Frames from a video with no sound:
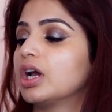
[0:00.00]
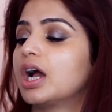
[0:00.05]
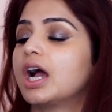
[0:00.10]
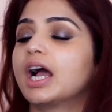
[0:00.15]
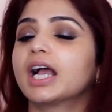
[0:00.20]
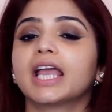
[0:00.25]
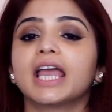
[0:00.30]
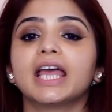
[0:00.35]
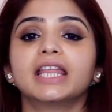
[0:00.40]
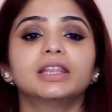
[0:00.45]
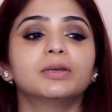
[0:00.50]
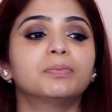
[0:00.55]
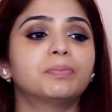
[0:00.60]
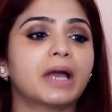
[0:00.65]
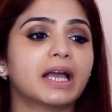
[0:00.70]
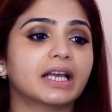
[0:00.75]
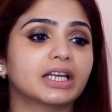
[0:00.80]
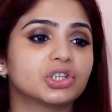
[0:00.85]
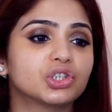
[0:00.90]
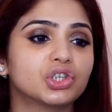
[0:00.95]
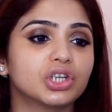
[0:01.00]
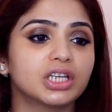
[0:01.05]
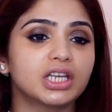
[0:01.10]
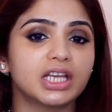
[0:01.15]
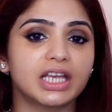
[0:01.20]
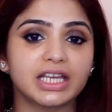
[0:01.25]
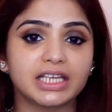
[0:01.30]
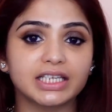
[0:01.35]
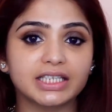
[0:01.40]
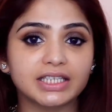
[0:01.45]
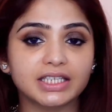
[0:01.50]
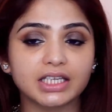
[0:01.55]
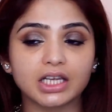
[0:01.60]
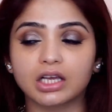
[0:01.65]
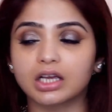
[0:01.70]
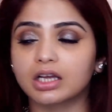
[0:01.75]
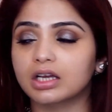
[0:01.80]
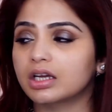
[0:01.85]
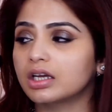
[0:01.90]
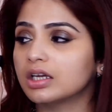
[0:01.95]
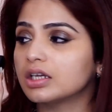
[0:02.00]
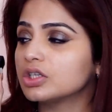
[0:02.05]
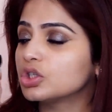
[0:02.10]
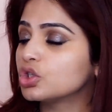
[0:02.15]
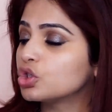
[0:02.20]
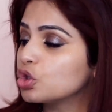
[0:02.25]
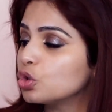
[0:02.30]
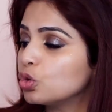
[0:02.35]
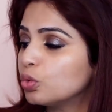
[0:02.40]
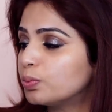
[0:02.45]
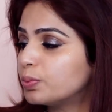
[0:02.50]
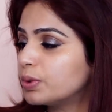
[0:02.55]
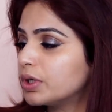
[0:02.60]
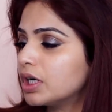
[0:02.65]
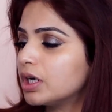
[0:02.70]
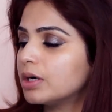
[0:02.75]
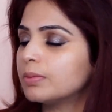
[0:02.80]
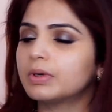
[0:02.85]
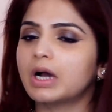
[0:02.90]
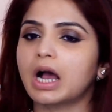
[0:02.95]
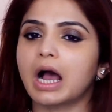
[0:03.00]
Again, the packaging is superb,